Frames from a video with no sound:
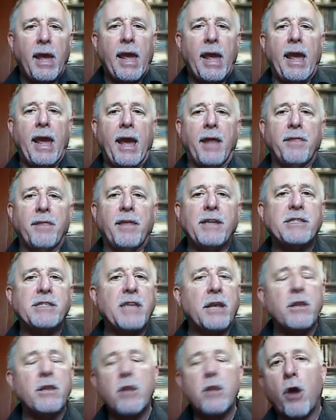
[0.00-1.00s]
And they
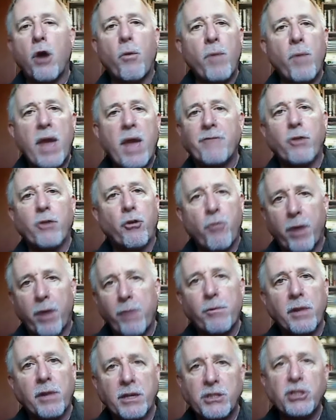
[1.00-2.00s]
said, no, we have a
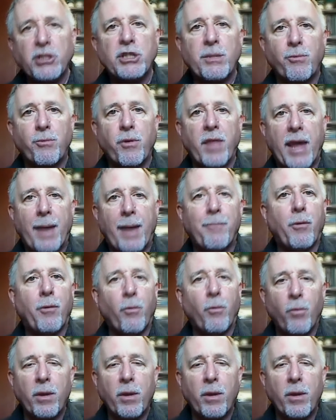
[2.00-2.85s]
great relationship with Apple.